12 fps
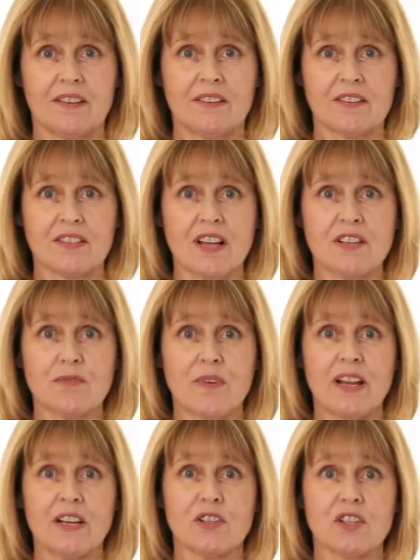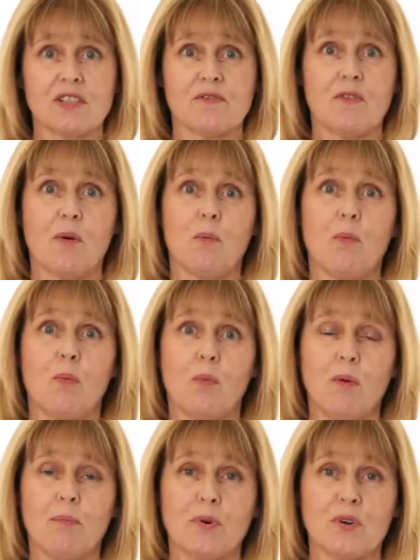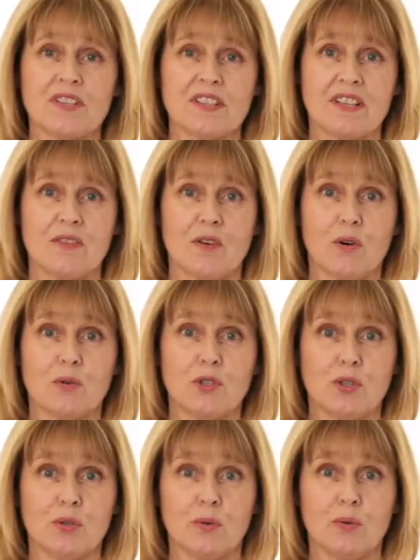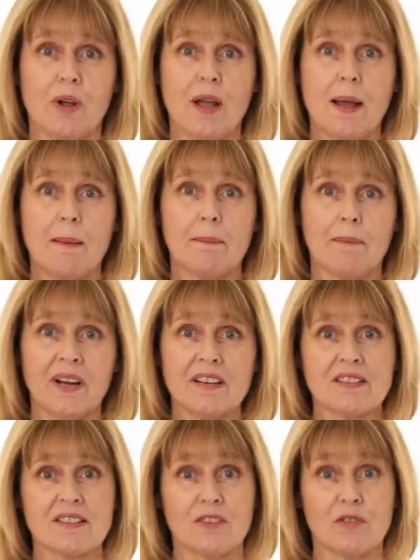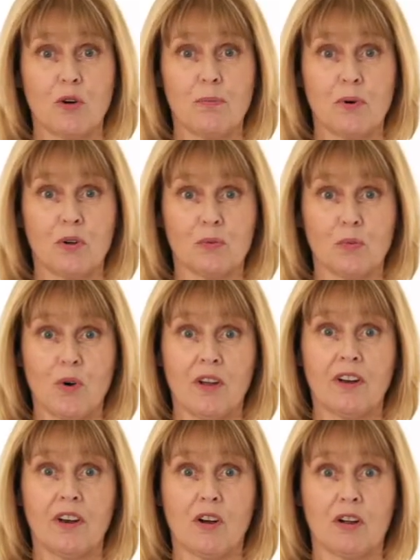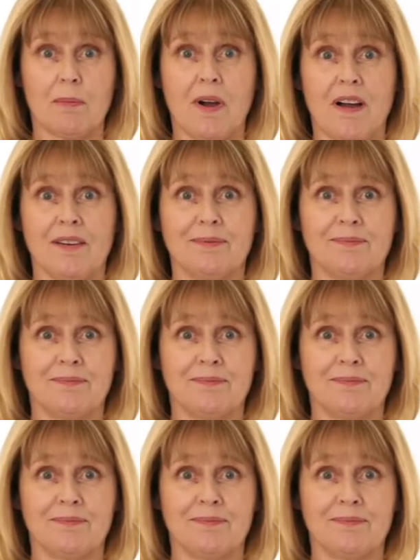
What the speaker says: The size range is from 1.0 to -0.1 logmar.